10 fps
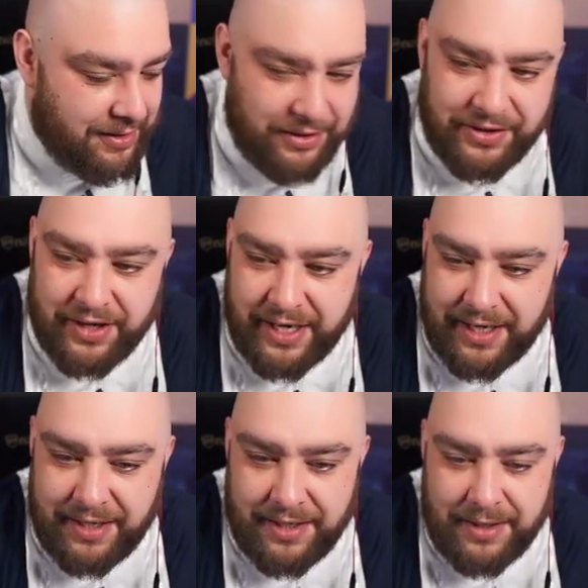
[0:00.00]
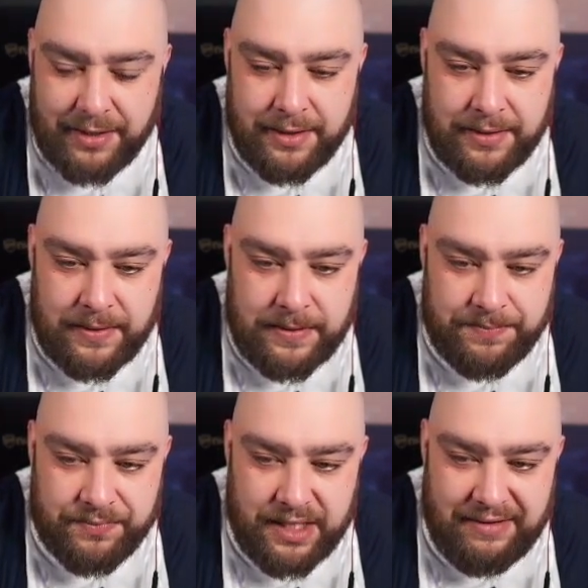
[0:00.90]
Gunda, yeah.
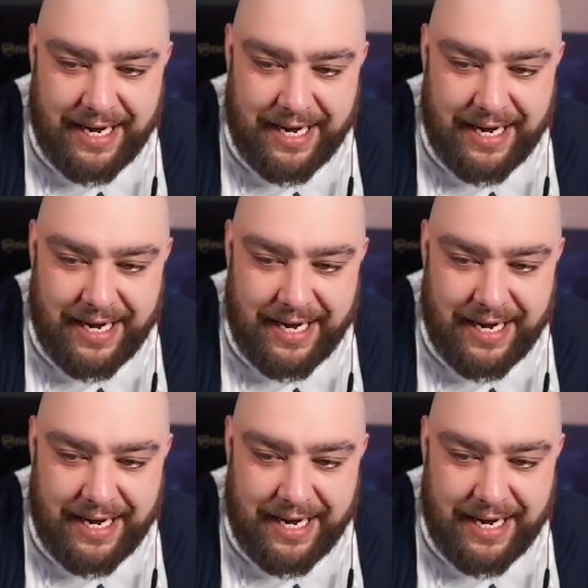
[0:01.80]
Right,